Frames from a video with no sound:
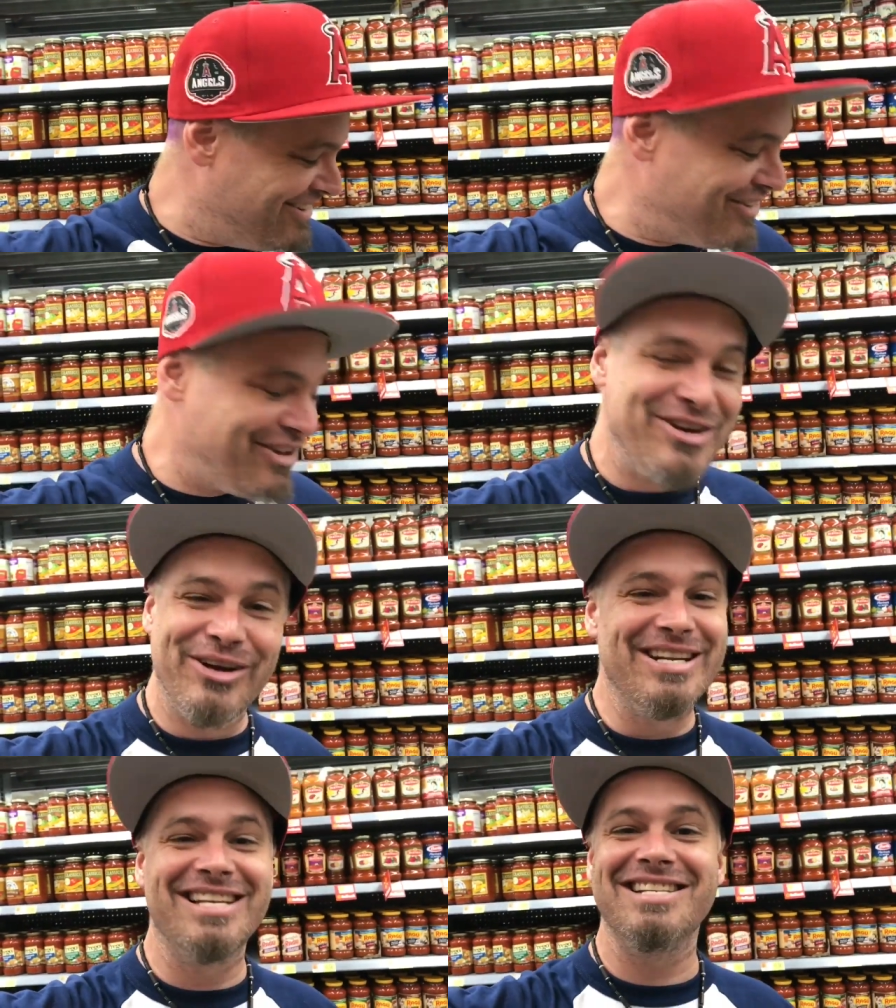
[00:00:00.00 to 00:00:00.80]
you really
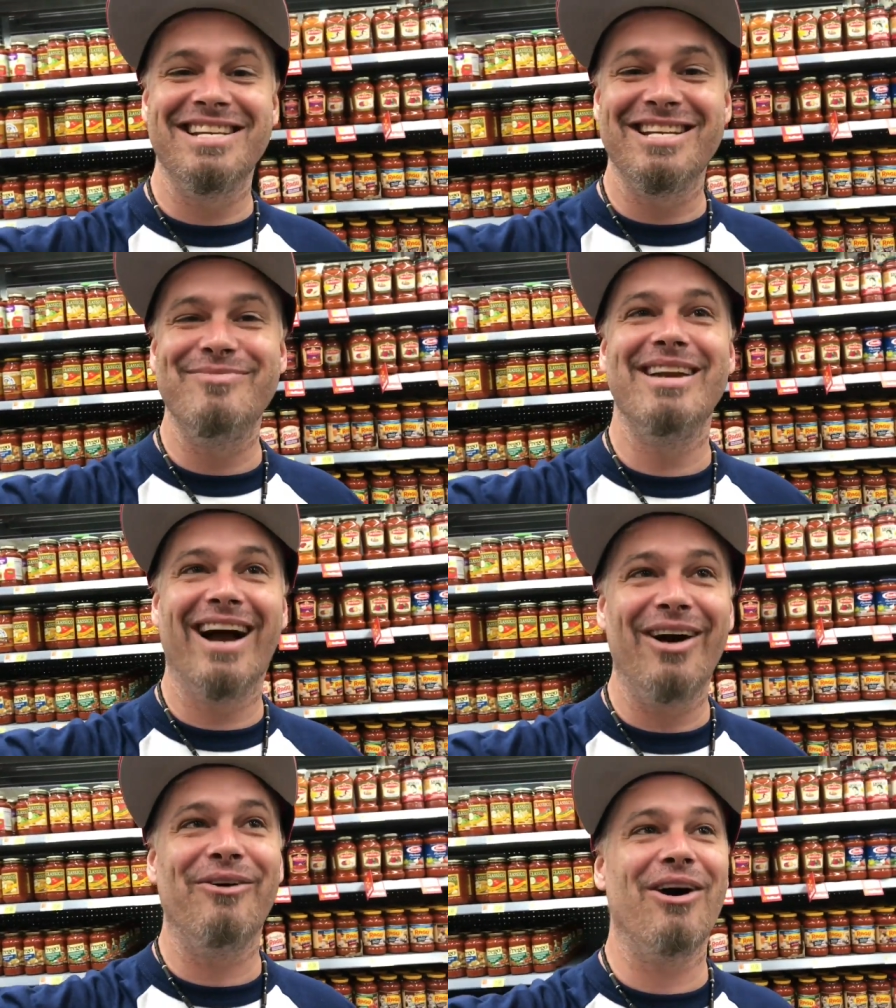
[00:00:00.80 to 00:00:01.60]
don't, it doesn't need to be
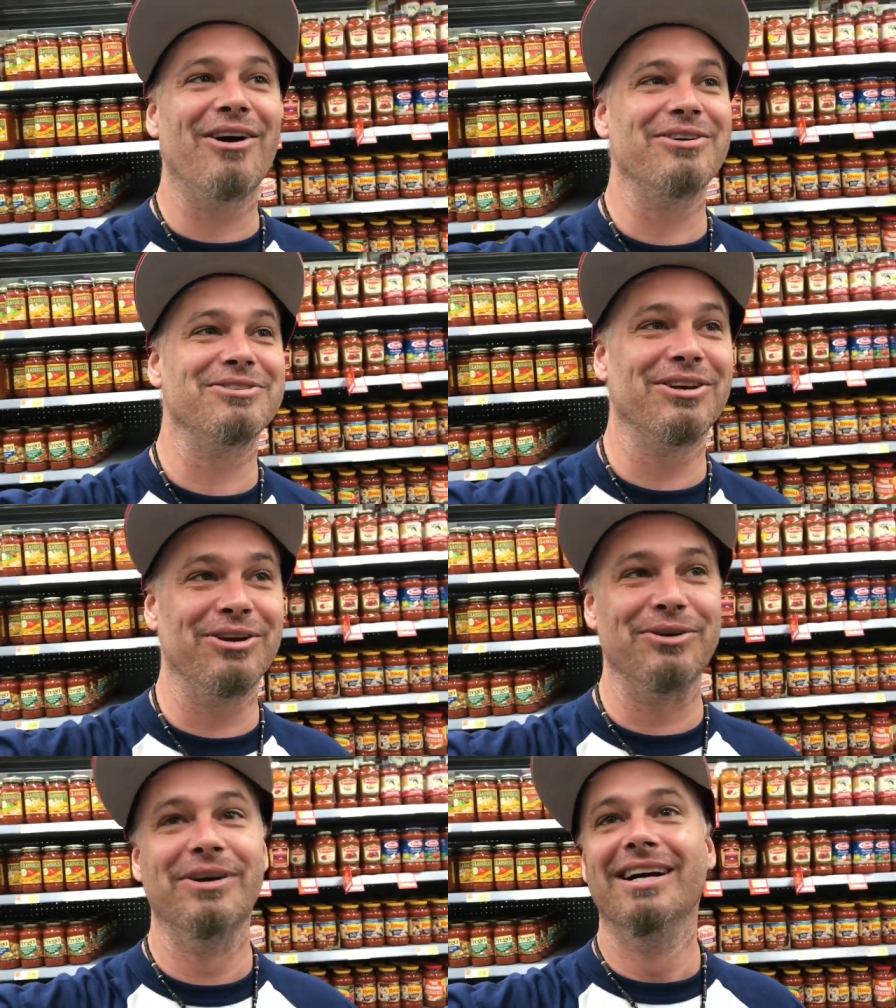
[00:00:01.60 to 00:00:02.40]
hot water.
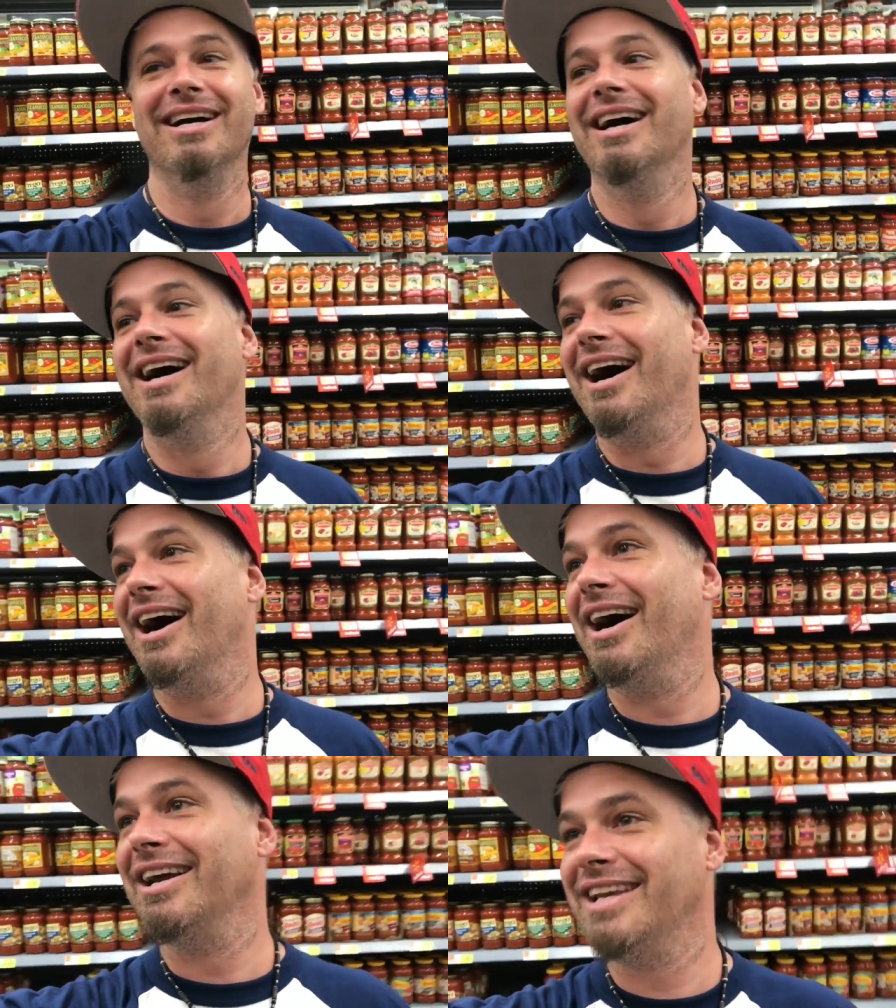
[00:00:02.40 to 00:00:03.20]
So
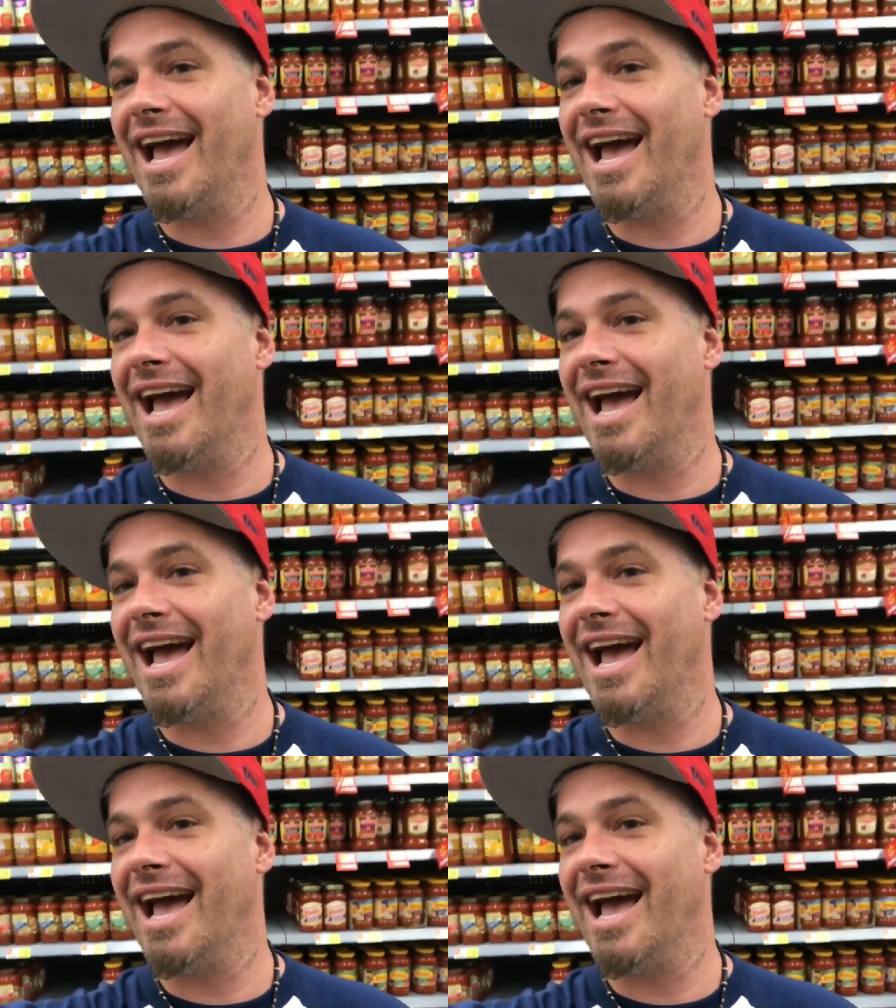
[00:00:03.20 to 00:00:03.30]
uh,